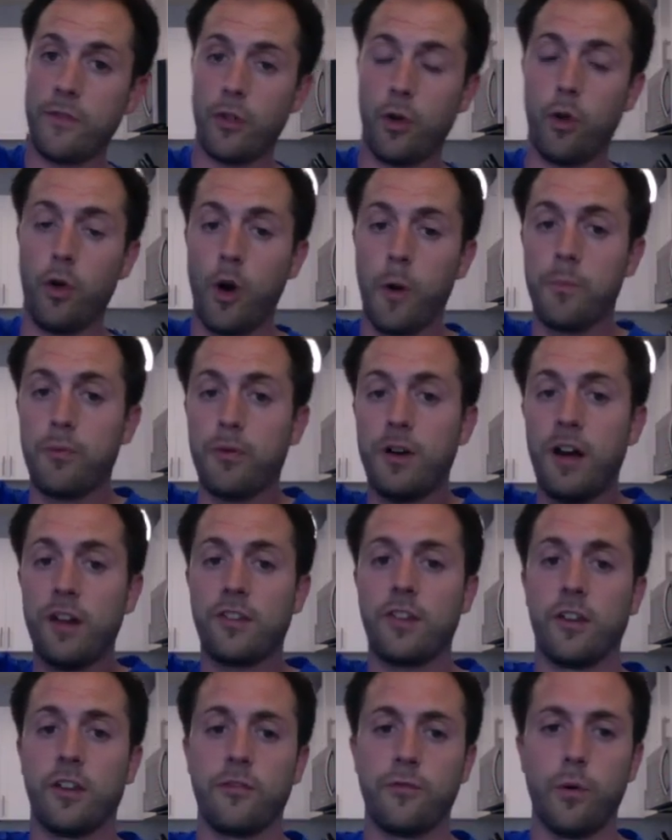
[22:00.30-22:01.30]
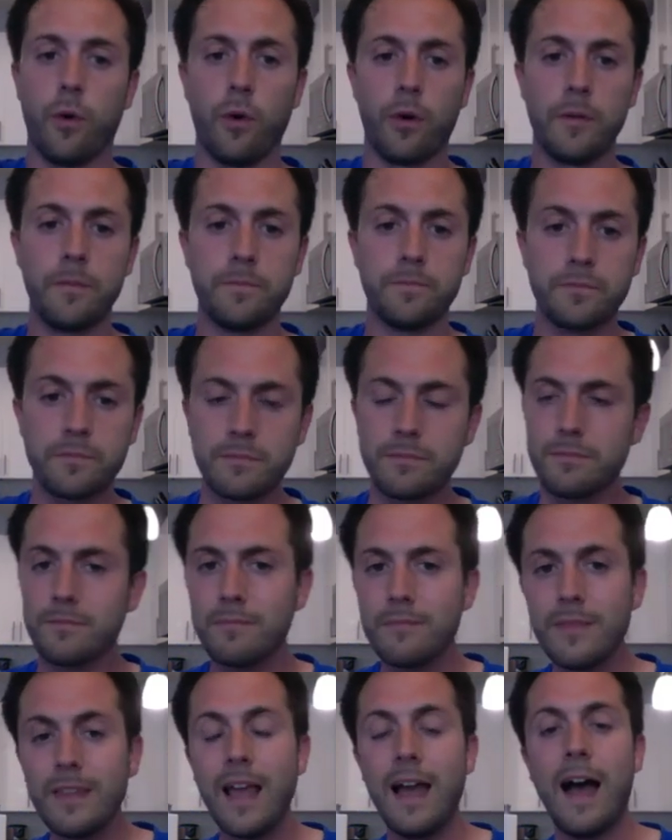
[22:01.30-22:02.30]
the whole process forward.
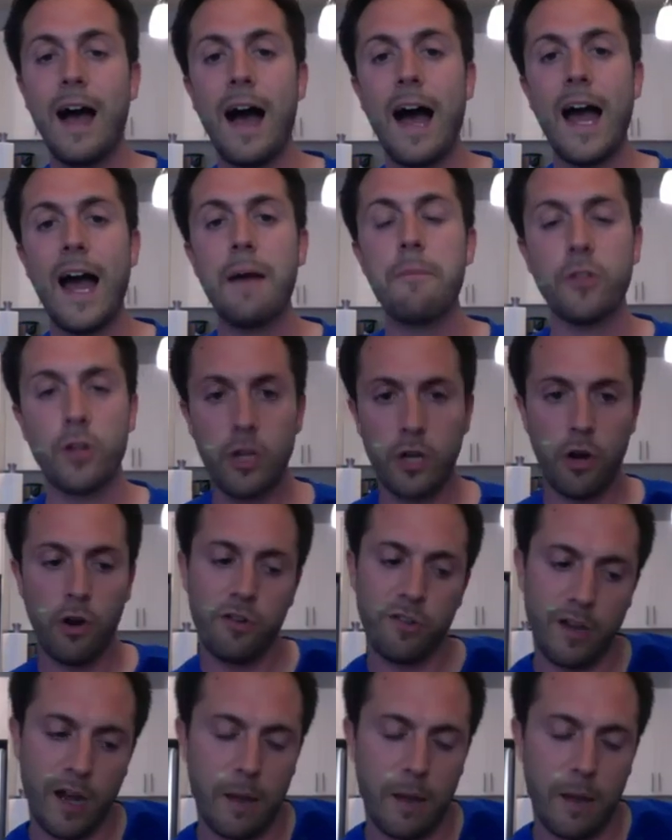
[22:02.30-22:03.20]
I'm the coach.